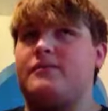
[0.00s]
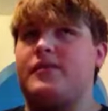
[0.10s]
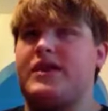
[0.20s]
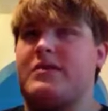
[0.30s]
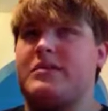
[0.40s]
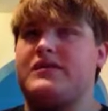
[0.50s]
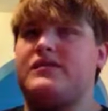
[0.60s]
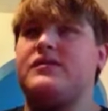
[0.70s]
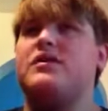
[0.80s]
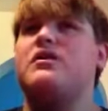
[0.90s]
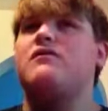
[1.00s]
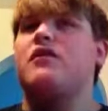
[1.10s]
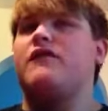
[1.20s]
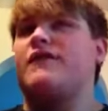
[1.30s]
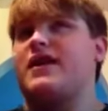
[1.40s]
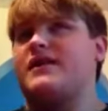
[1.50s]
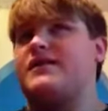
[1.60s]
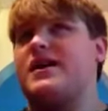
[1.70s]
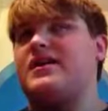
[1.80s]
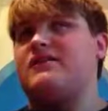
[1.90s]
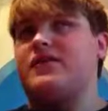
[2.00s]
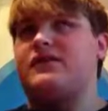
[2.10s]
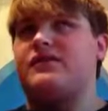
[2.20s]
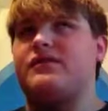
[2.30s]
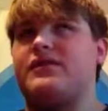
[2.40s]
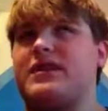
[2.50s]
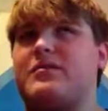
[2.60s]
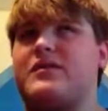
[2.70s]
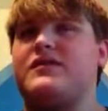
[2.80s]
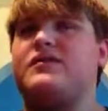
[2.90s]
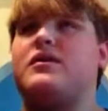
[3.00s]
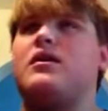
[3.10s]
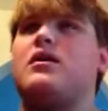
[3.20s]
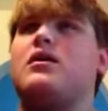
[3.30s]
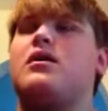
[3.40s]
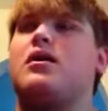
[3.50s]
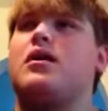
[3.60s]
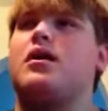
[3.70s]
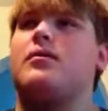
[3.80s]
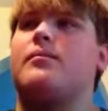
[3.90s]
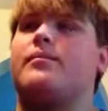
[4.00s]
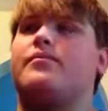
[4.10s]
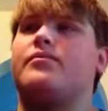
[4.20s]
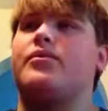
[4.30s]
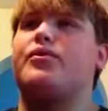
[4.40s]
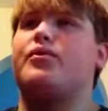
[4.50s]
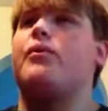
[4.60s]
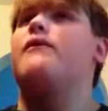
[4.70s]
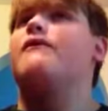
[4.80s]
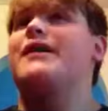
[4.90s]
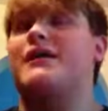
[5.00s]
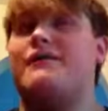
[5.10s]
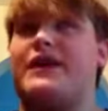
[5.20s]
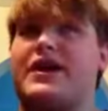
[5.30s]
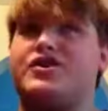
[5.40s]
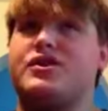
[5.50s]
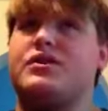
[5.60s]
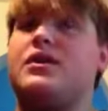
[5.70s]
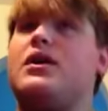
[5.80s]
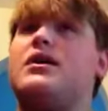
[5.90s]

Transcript: statements, verifying scientific statements um, through verification,